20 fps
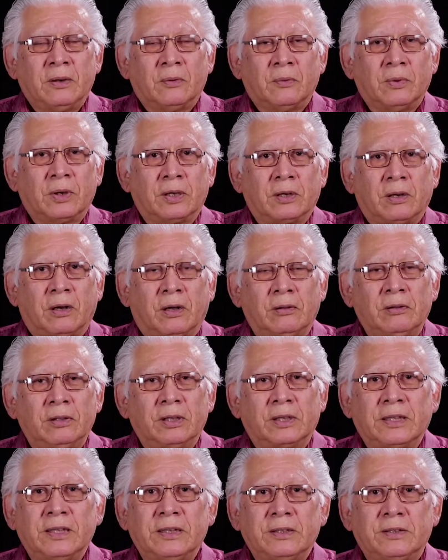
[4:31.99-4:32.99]
we're going to all
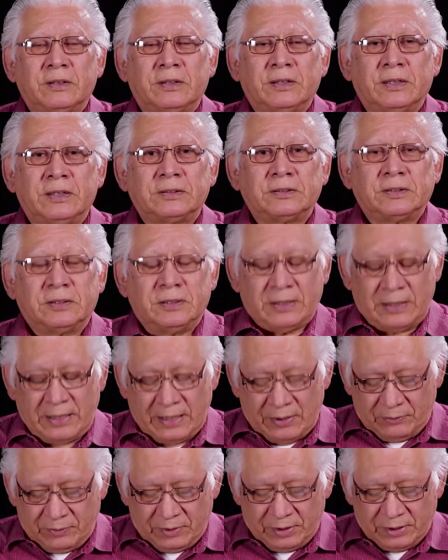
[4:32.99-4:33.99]
look into this,
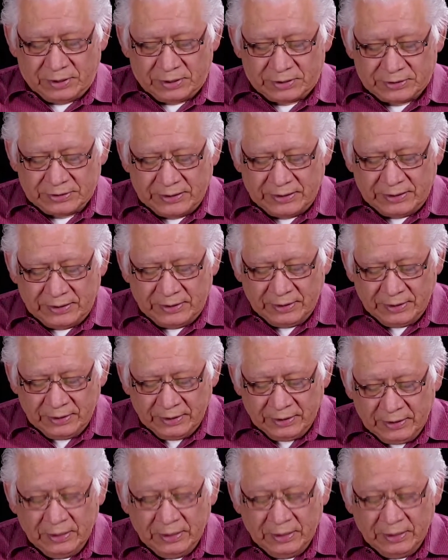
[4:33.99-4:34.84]
and we're going to see